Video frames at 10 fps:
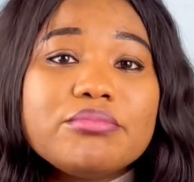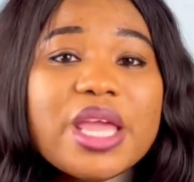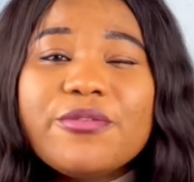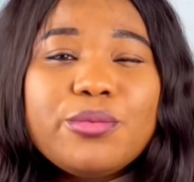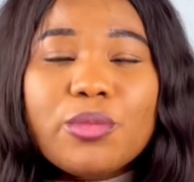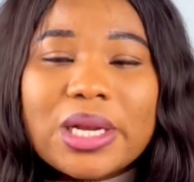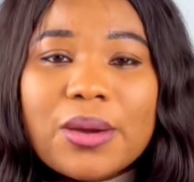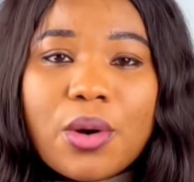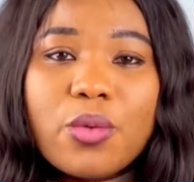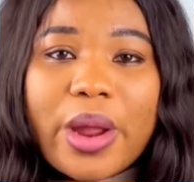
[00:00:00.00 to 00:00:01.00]
even more than
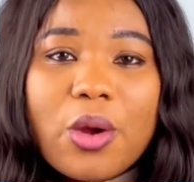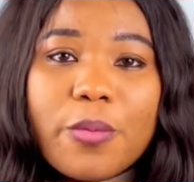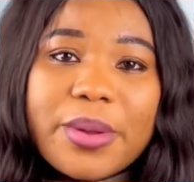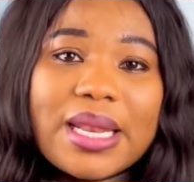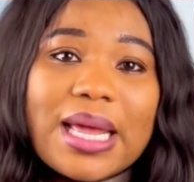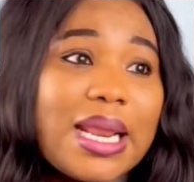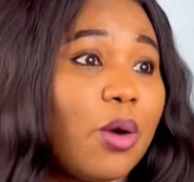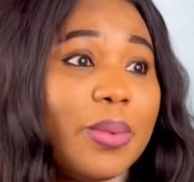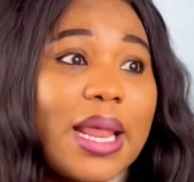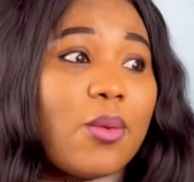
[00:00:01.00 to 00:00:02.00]
what we were hoping, and
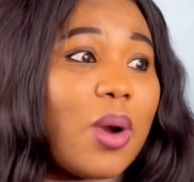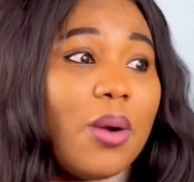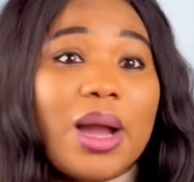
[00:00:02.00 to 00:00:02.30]
I'll be like, wow,